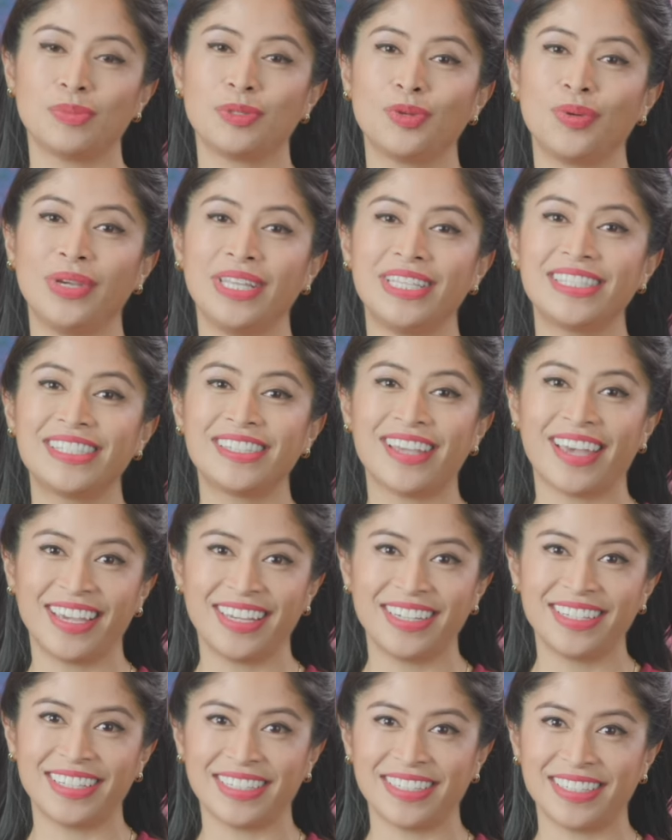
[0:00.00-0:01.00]
between
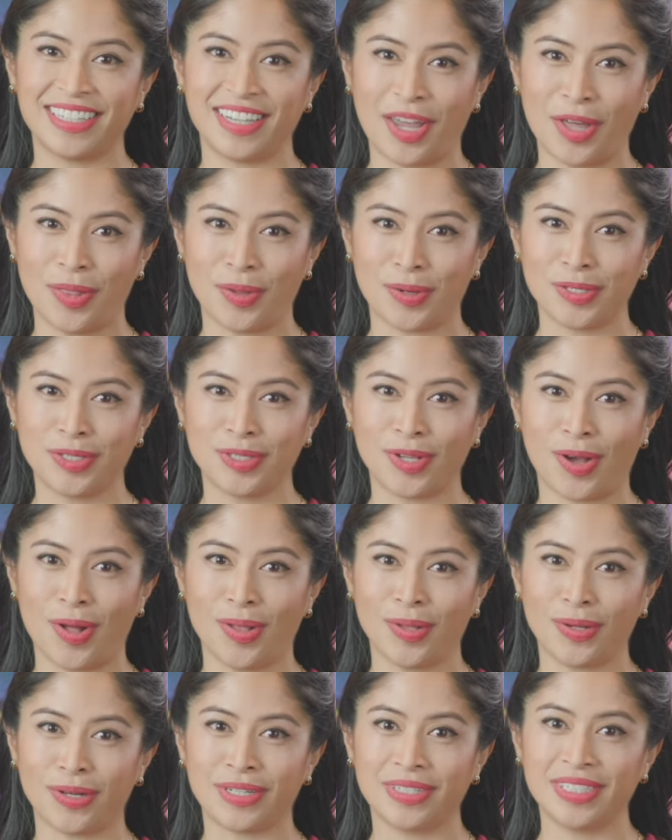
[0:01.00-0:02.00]
scientists and other
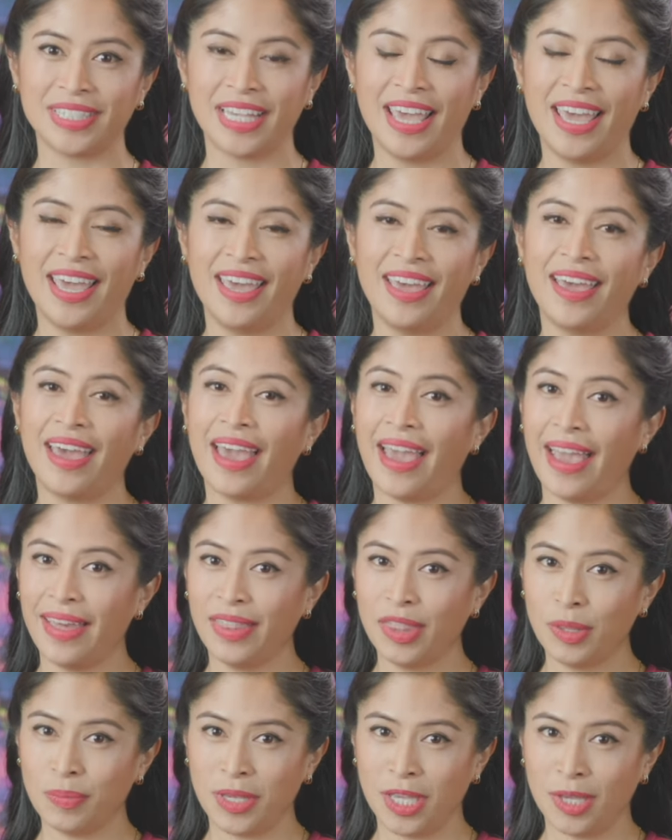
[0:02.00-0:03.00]
scholars
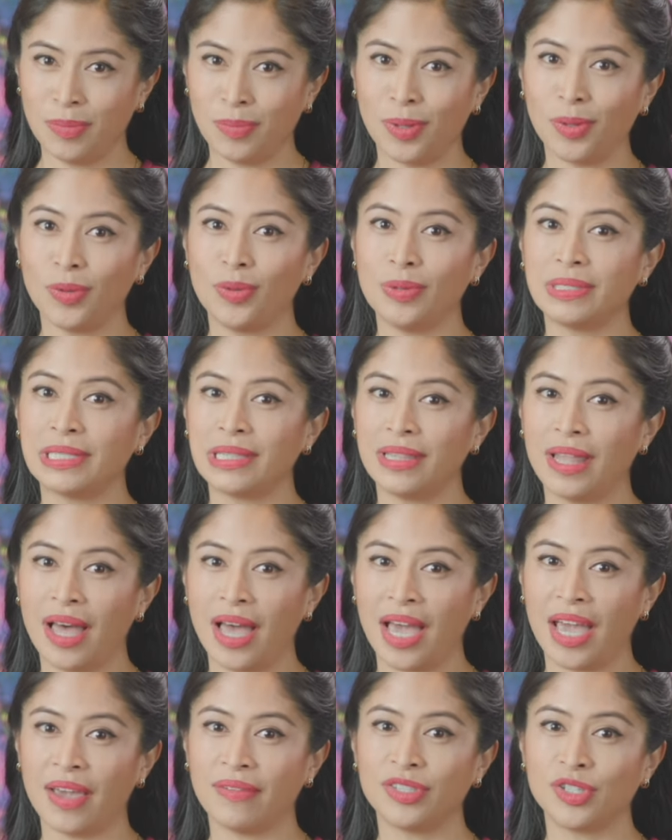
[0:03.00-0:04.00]
and the people whose
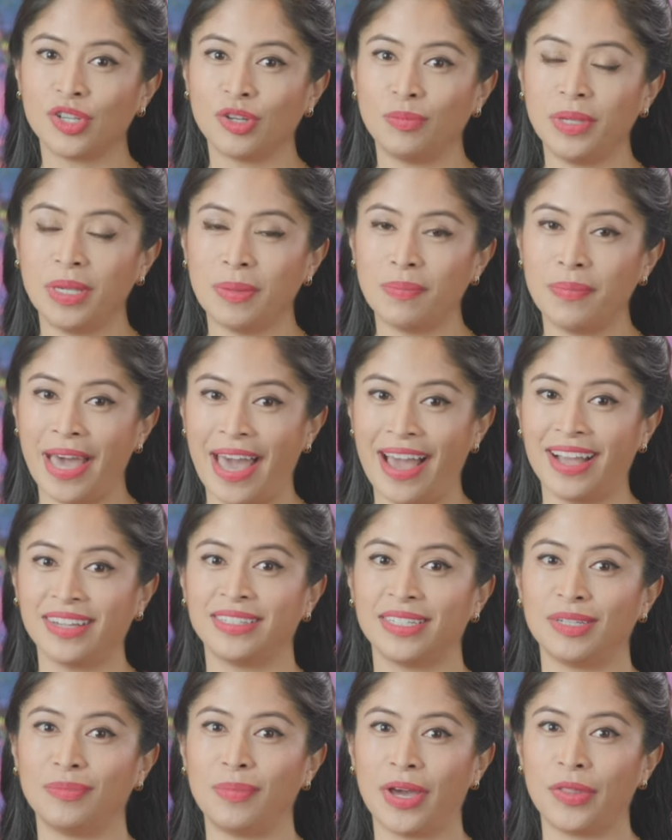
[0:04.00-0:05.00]
lives could be
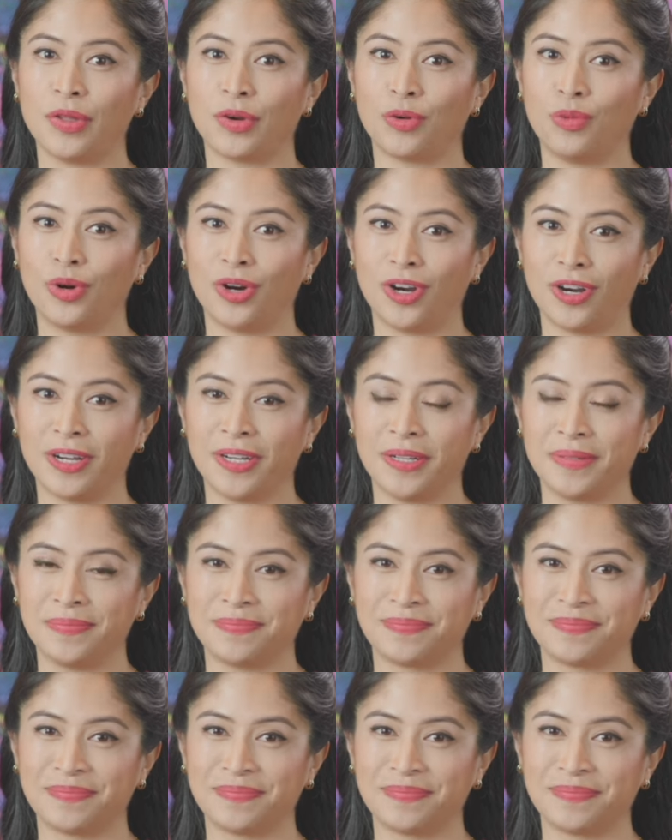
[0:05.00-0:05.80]
impacted by their work.